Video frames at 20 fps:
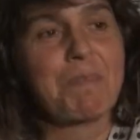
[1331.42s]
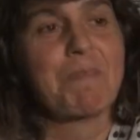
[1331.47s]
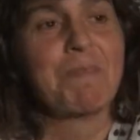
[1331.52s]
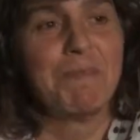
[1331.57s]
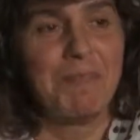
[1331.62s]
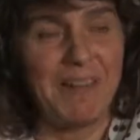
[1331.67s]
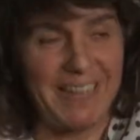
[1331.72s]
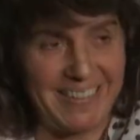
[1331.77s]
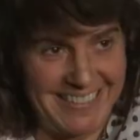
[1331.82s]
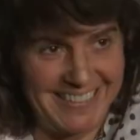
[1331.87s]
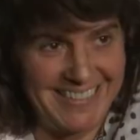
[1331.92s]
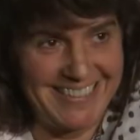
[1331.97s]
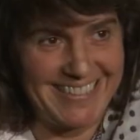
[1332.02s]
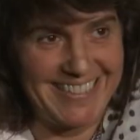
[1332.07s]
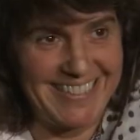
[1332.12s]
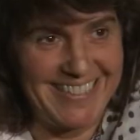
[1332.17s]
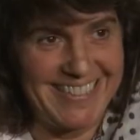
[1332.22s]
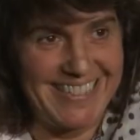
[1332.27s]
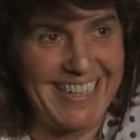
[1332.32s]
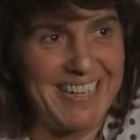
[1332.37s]
What else
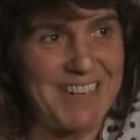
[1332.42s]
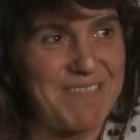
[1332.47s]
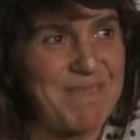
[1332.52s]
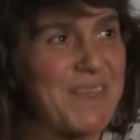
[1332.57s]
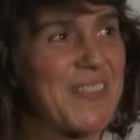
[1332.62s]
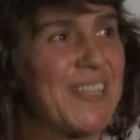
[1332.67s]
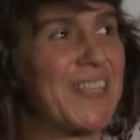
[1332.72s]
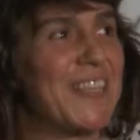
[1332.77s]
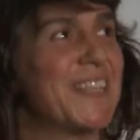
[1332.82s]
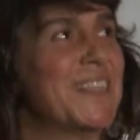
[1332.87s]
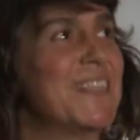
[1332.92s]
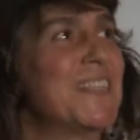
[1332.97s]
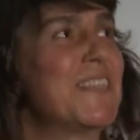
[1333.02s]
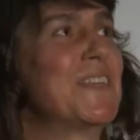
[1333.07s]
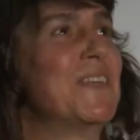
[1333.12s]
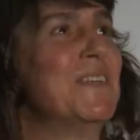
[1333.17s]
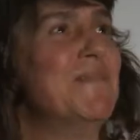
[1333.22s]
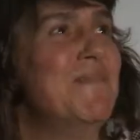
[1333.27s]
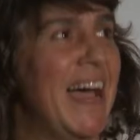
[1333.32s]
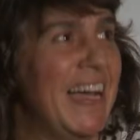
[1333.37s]
can I say?
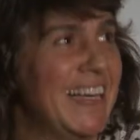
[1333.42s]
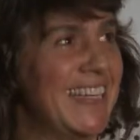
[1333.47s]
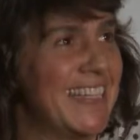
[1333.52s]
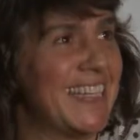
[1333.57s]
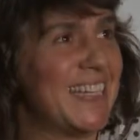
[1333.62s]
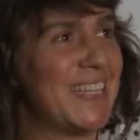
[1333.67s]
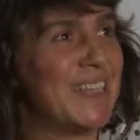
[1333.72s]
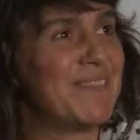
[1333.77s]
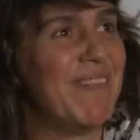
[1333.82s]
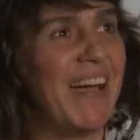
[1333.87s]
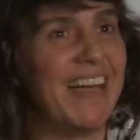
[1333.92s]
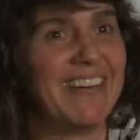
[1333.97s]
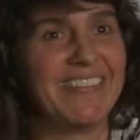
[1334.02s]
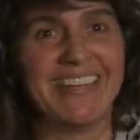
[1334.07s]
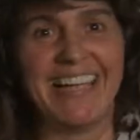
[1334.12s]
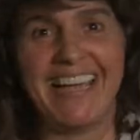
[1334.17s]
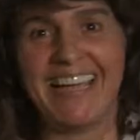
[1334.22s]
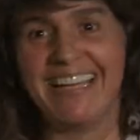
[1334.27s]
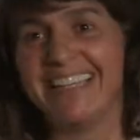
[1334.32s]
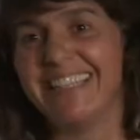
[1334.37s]
So magic is my
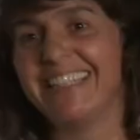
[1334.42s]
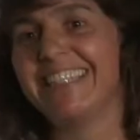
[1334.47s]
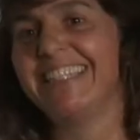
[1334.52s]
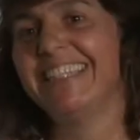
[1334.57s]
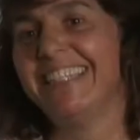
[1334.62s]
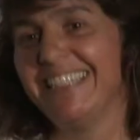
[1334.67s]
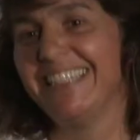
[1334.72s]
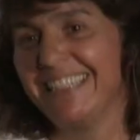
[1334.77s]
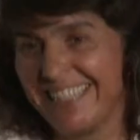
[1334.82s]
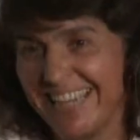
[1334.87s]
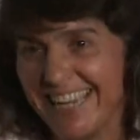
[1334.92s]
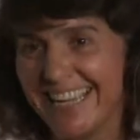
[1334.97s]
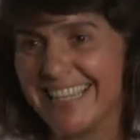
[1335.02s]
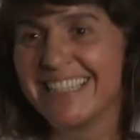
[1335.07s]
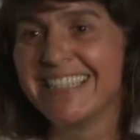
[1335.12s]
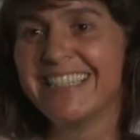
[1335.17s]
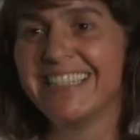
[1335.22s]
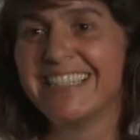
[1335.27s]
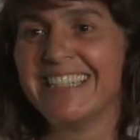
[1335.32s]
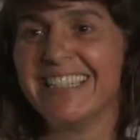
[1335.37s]
reality,
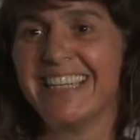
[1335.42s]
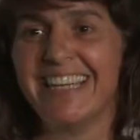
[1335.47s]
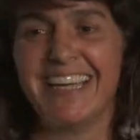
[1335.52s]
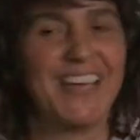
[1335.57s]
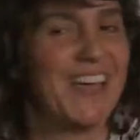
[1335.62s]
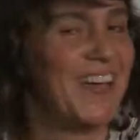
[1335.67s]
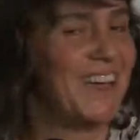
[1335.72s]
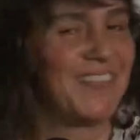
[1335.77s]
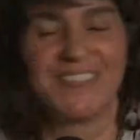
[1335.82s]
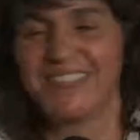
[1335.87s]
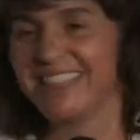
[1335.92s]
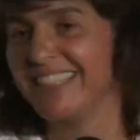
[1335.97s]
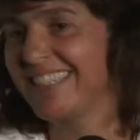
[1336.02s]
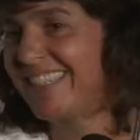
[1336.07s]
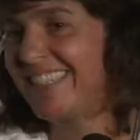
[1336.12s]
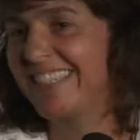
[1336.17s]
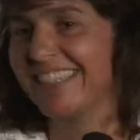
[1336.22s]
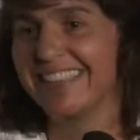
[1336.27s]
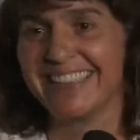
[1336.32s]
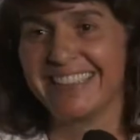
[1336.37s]
yes, every
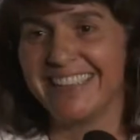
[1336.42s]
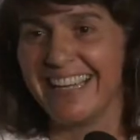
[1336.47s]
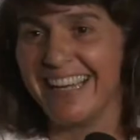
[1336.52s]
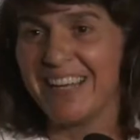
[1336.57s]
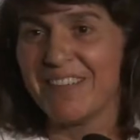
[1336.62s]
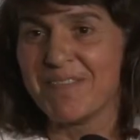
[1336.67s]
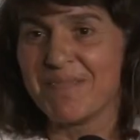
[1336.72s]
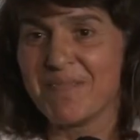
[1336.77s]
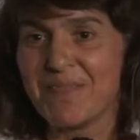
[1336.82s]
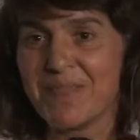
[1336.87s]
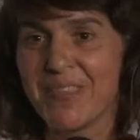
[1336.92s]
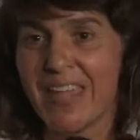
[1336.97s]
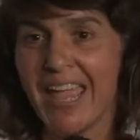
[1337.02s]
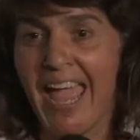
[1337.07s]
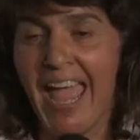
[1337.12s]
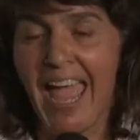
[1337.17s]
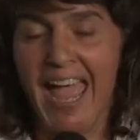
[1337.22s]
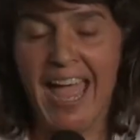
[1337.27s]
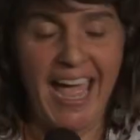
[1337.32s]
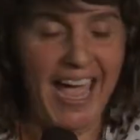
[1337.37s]
single day.
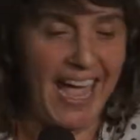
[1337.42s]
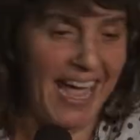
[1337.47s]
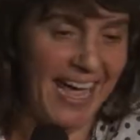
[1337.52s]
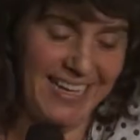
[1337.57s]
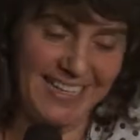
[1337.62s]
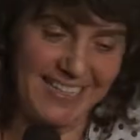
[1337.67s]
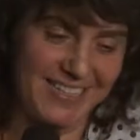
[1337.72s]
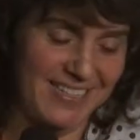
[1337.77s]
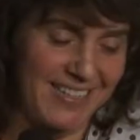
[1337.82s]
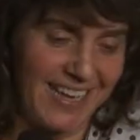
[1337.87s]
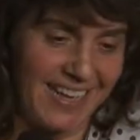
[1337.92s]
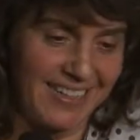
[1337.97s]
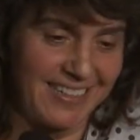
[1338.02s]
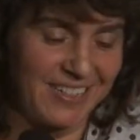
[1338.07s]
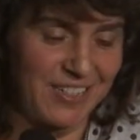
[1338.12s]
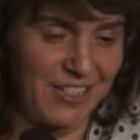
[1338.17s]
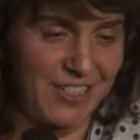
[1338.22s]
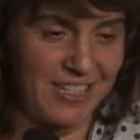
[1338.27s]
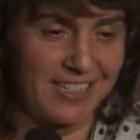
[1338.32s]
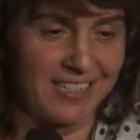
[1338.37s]
And it's not a
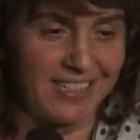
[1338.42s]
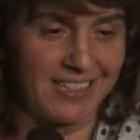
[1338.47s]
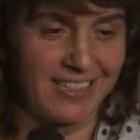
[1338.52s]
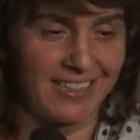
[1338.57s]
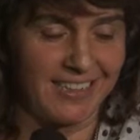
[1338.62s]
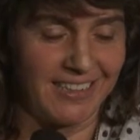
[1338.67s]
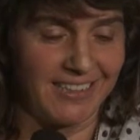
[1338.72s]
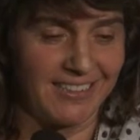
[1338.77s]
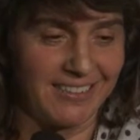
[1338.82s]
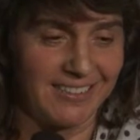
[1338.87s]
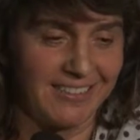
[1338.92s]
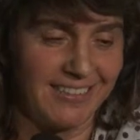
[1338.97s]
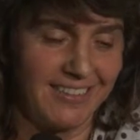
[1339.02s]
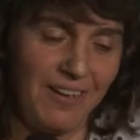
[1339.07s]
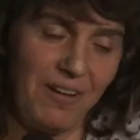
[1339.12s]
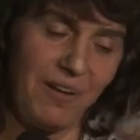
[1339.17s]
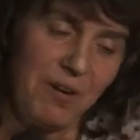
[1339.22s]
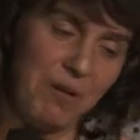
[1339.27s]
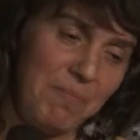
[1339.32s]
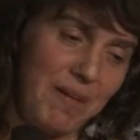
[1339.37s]
cheesy,
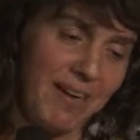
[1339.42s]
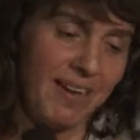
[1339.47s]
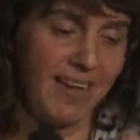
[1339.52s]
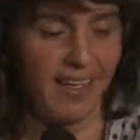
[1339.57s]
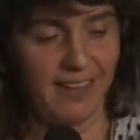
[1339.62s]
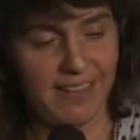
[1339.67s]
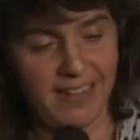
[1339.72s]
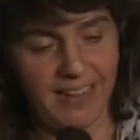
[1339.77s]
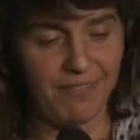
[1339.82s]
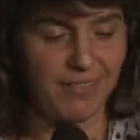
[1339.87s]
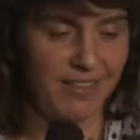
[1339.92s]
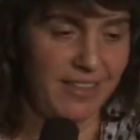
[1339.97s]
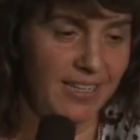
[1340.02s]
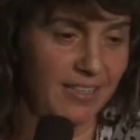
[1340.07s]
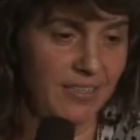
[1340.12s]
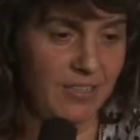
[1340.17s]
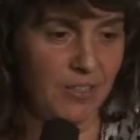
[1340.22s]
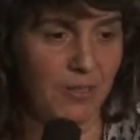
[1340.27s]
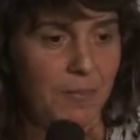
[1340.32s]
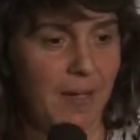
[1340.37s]
oh my God,
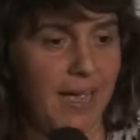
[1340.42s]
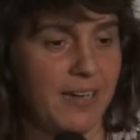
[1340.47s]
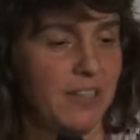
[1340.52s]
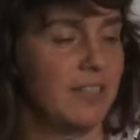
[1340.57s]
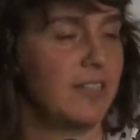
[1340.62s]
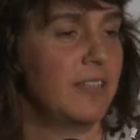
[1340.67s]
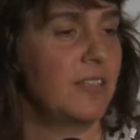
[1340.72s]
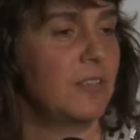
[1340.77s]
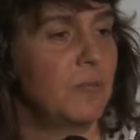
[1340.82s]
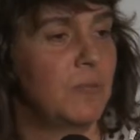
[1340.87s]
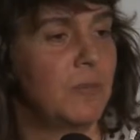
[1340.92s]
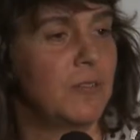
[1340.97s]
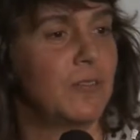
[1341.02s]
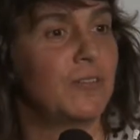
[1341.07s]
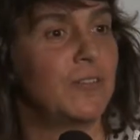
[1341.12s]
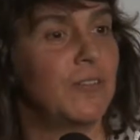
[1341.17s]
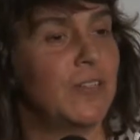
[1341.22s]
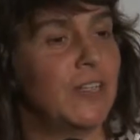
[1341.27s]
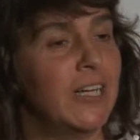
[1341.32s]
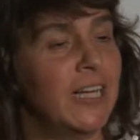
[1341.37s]
everything's so magical, so
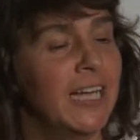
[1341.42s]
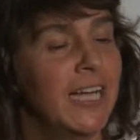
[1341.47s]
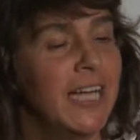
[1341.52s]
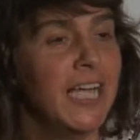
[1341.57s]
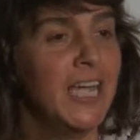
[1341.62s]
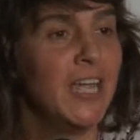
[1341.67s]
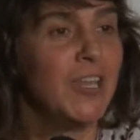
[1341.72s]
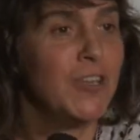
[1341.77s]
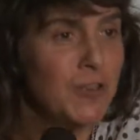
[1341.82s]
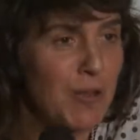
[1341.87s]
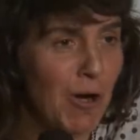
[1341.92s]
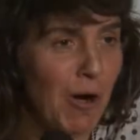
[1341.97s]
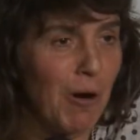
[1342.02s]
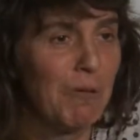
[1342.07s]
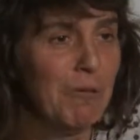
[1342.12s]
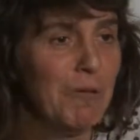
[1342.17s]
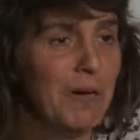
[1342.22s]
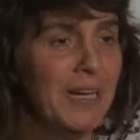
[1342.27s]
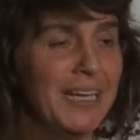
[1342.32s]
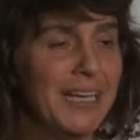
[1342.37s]
beautiful.
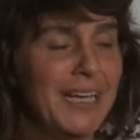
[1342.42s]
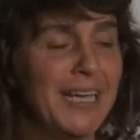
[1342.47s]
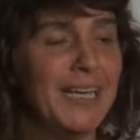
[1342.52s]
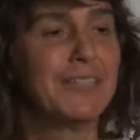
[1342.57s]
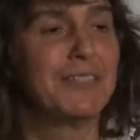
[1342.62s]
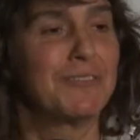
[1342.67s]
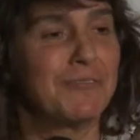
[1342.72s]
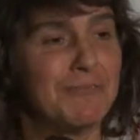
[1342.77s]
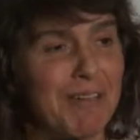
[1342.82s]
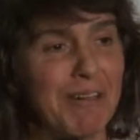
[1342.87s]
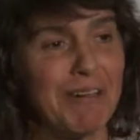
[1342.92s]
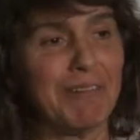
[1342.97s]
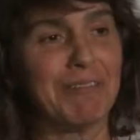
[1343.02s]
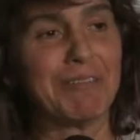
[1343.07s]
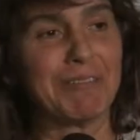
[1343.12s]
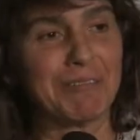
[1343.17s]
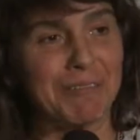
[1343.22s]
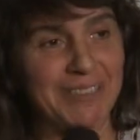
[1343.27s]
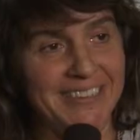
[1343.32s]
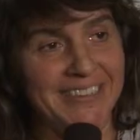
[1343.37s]
No, it's
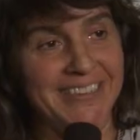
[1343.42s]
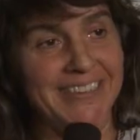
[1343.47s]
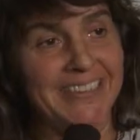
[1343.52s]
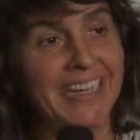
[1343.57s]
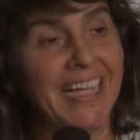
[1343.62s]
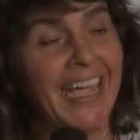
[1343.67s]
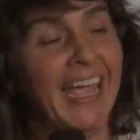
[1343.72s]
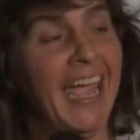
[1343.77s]
very real.